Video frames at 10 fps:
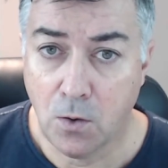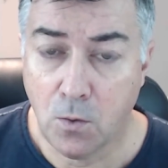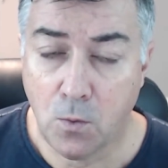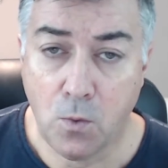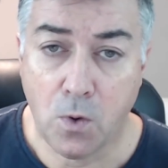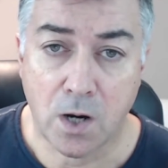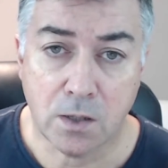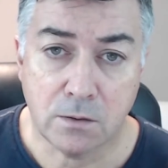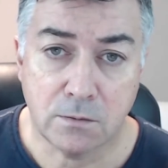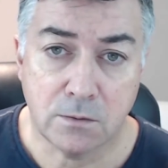who
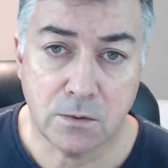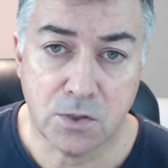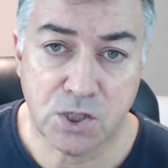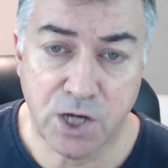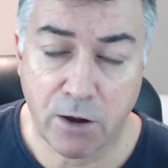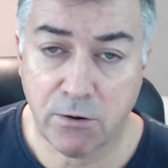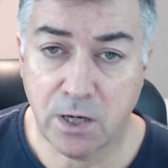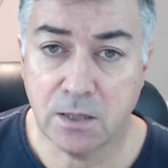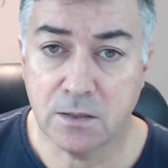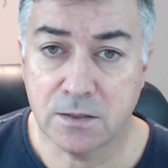are
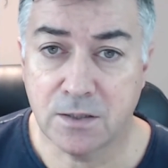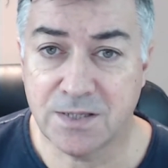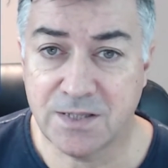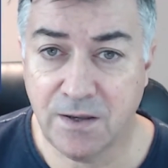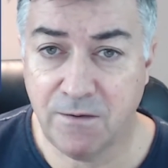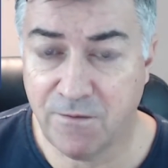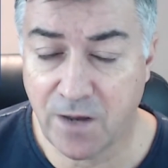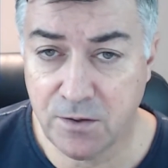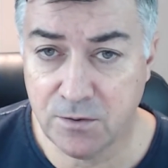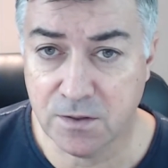sharing the same
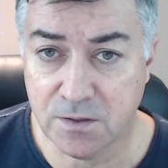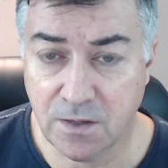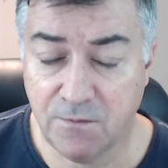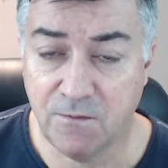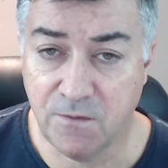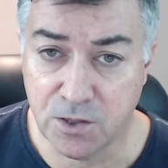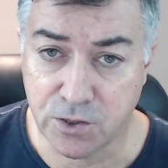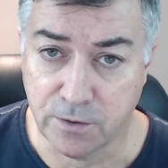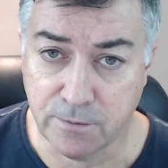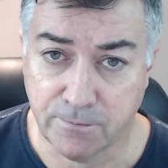values, the same
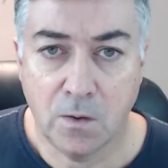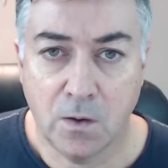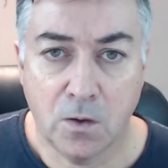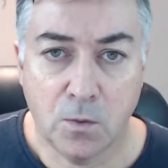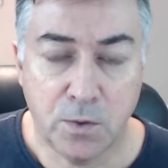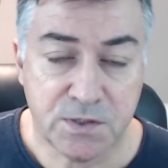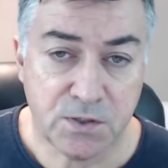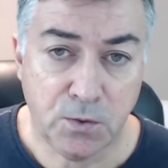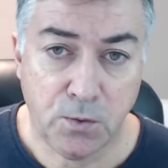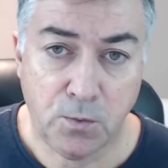vision. We
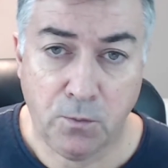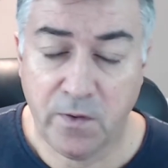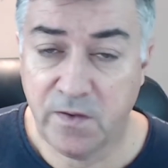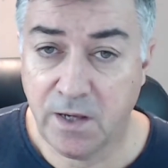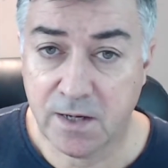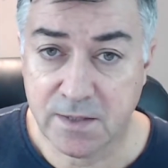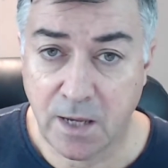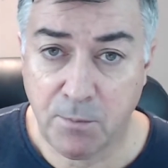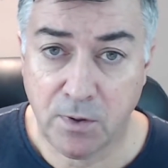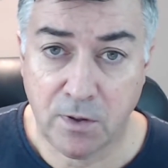saw with the
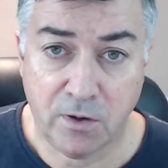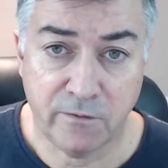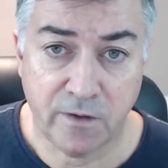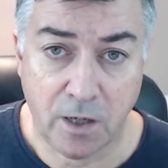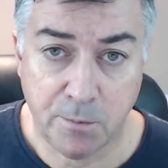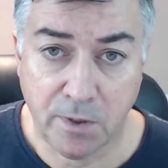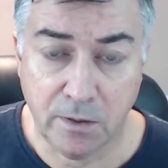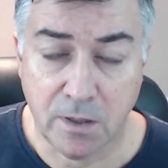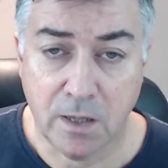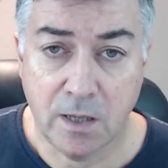example of
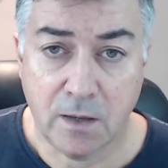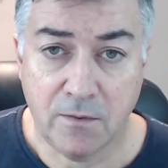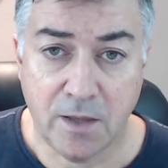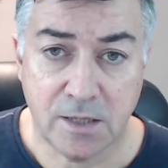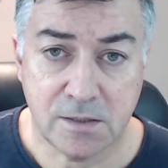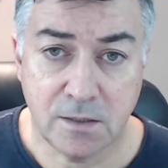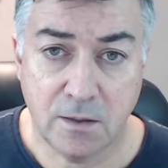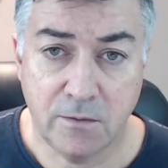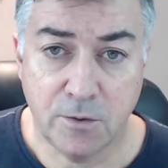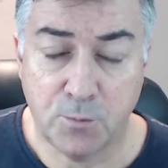Apple that
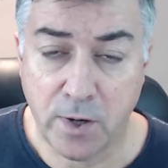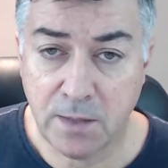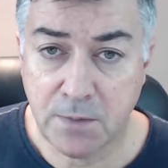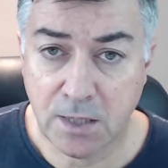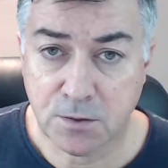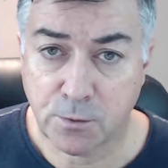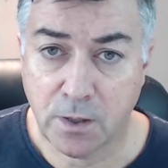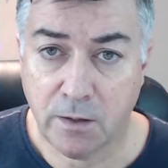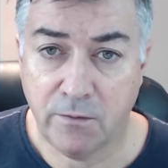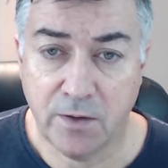the brand
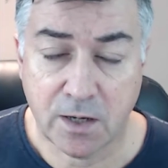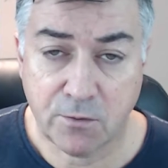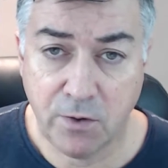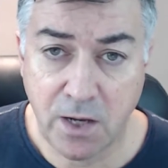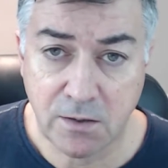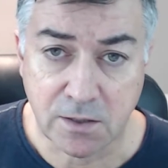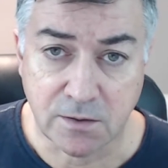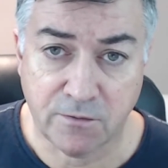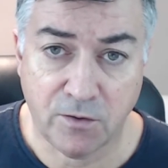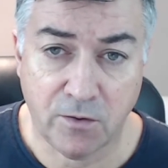mantra they created
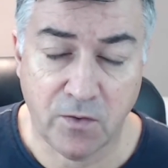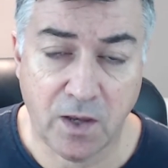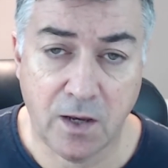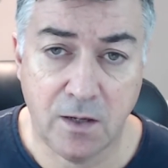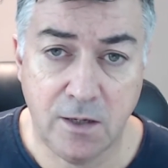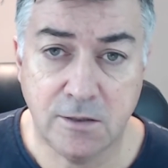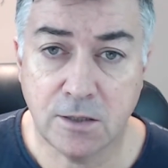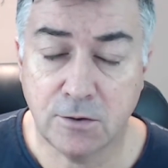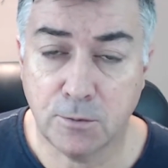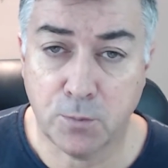for their
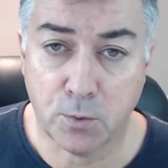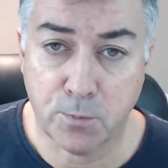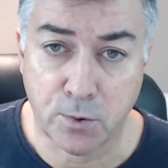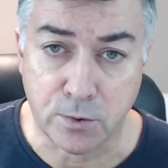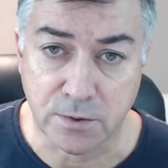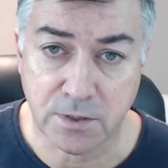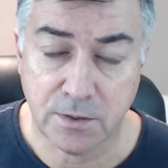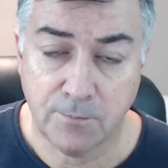internal purpose,